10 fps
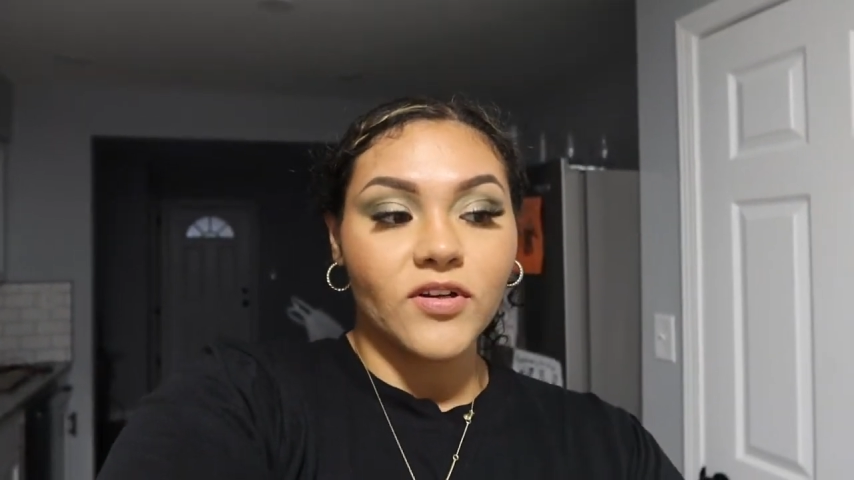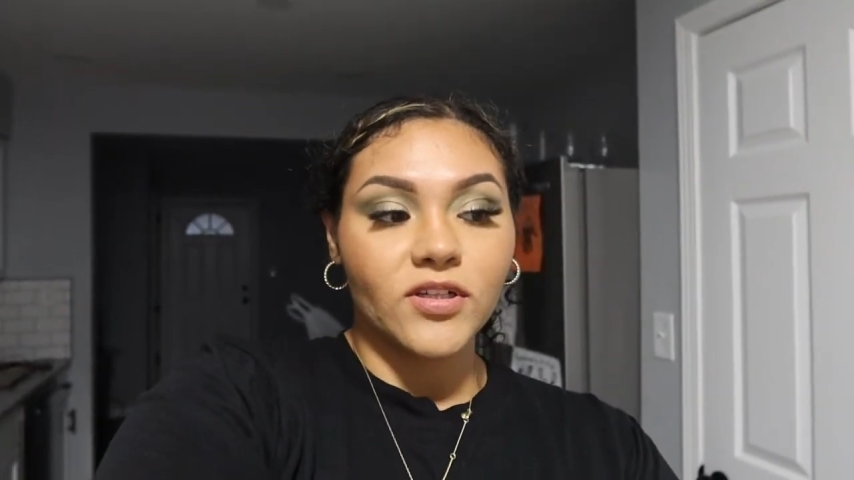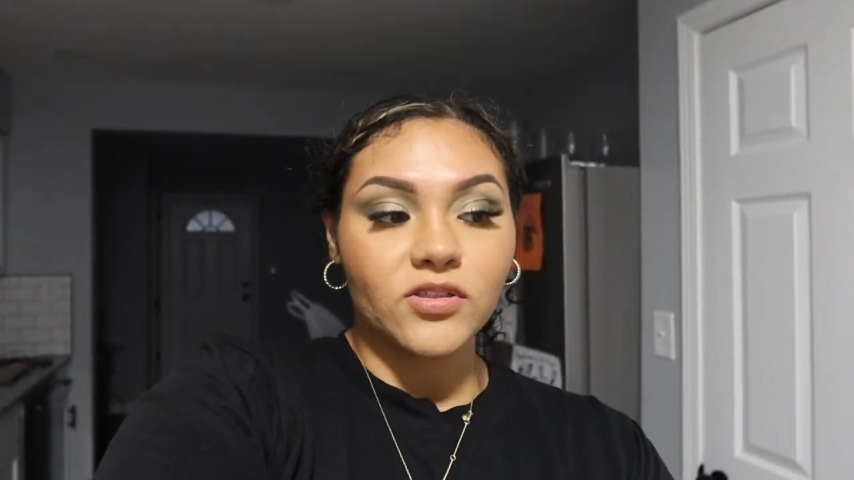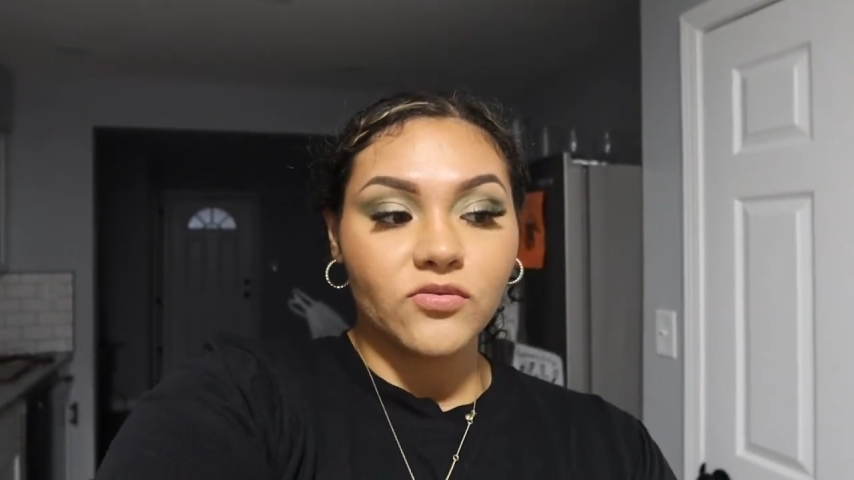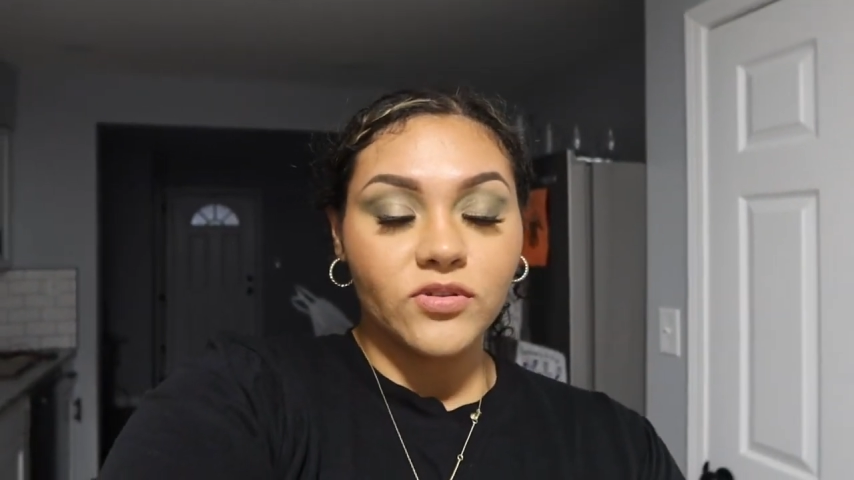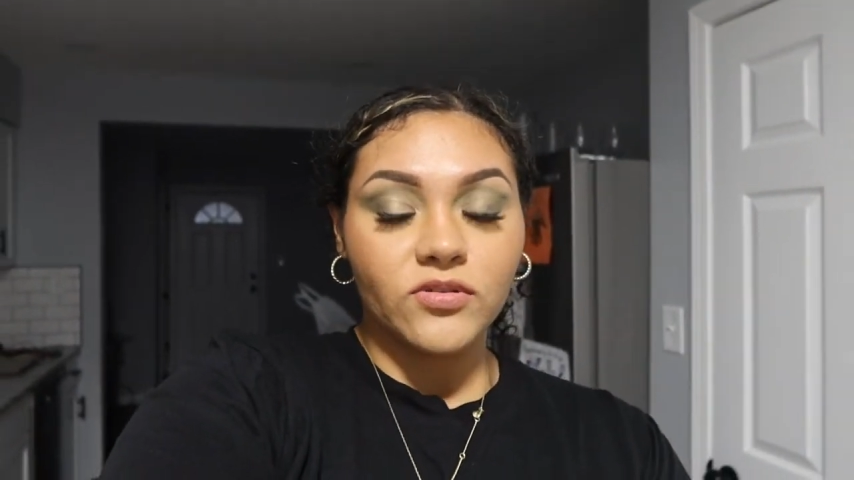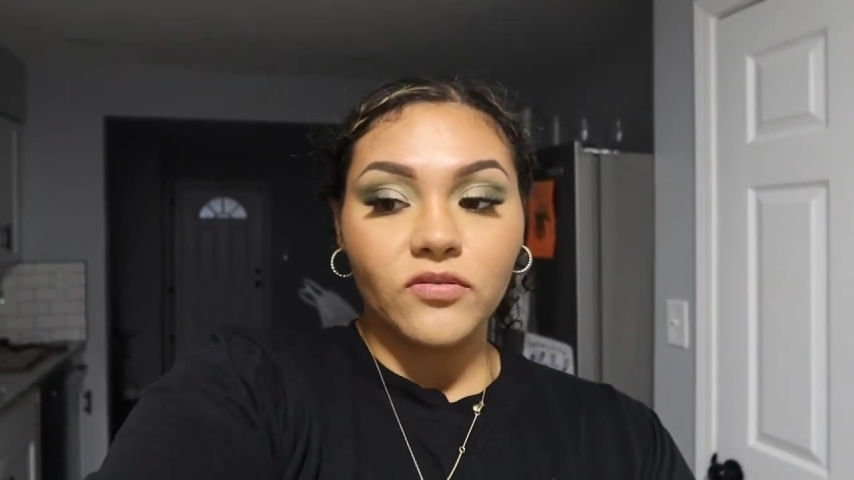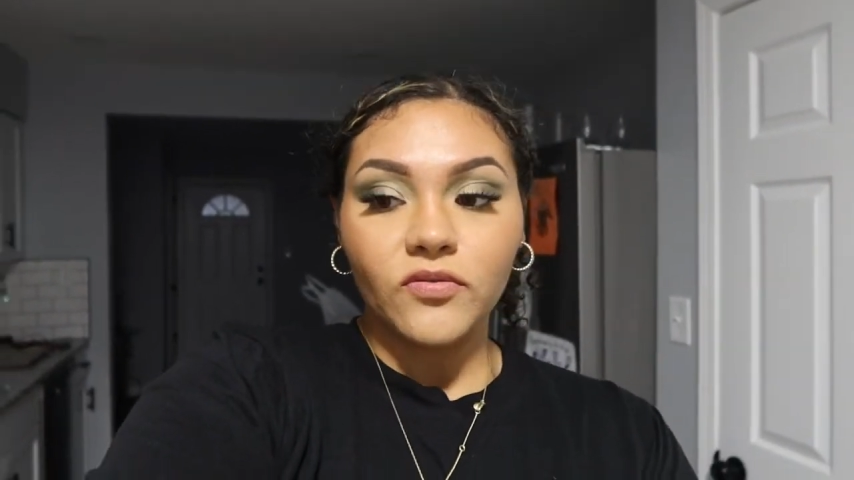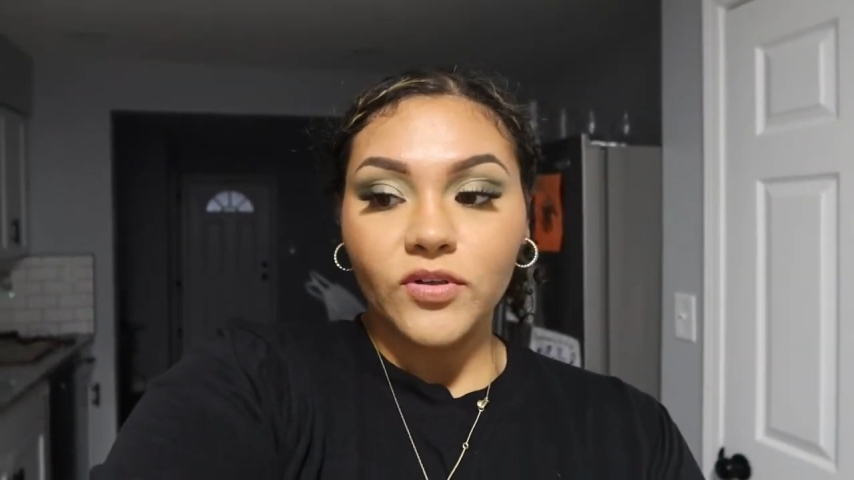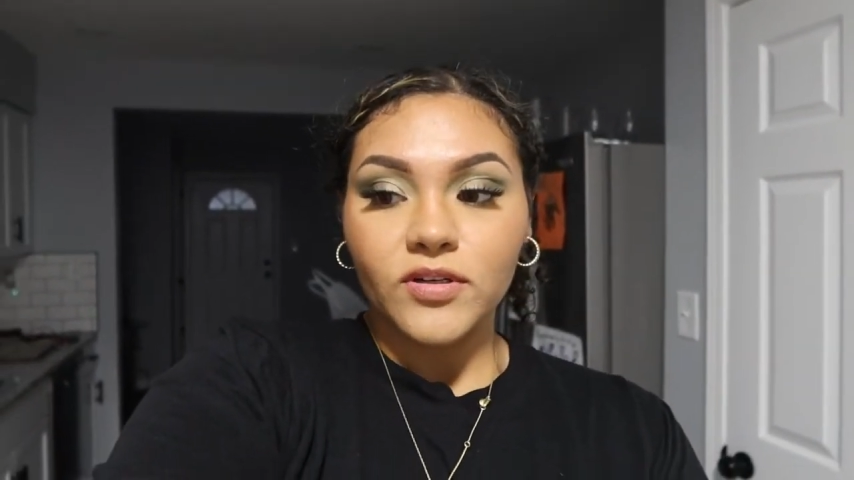for her school
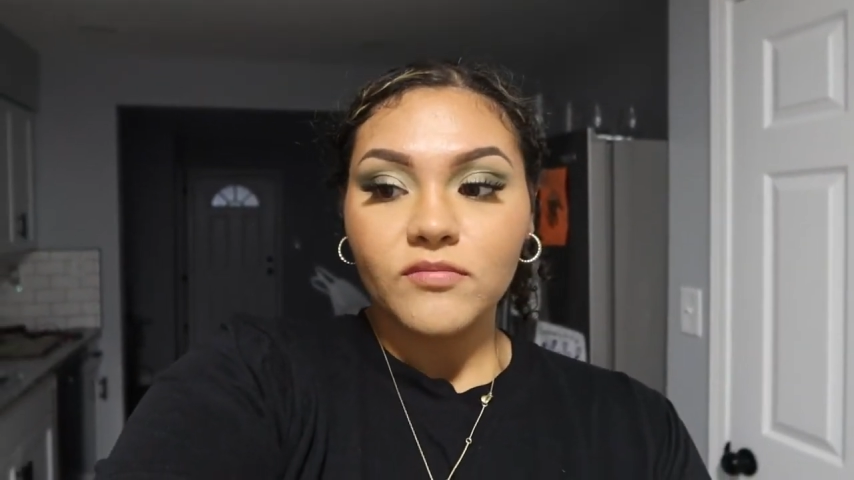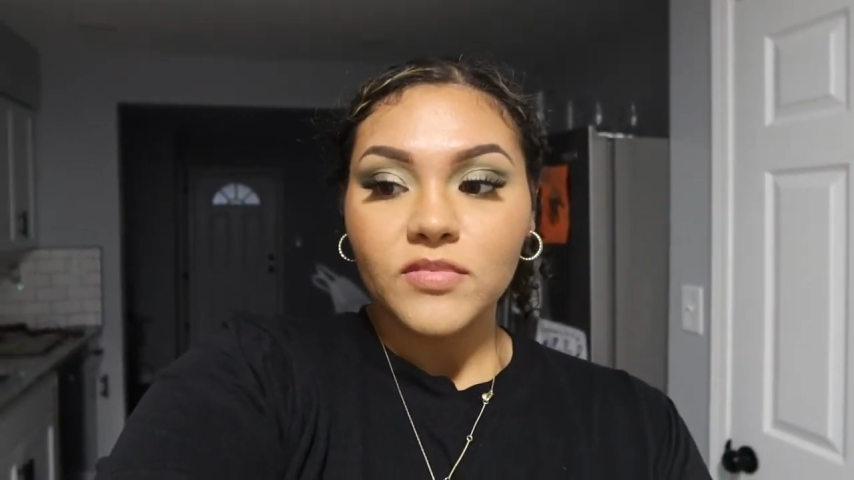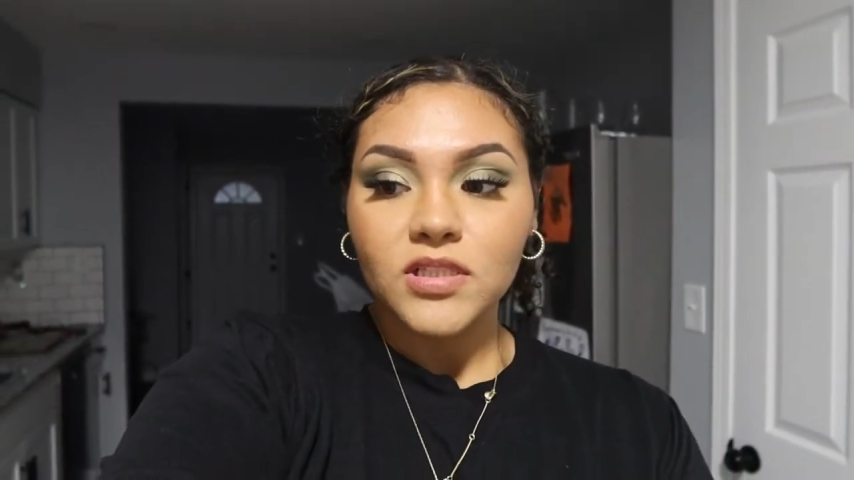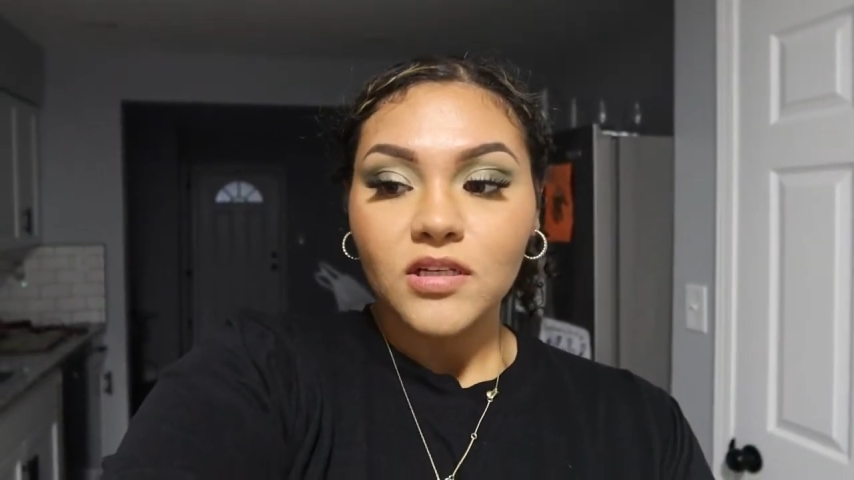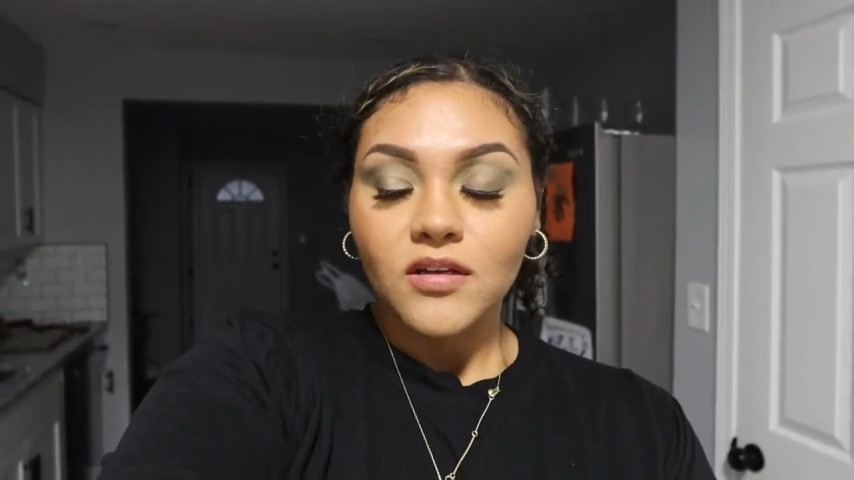uniforms.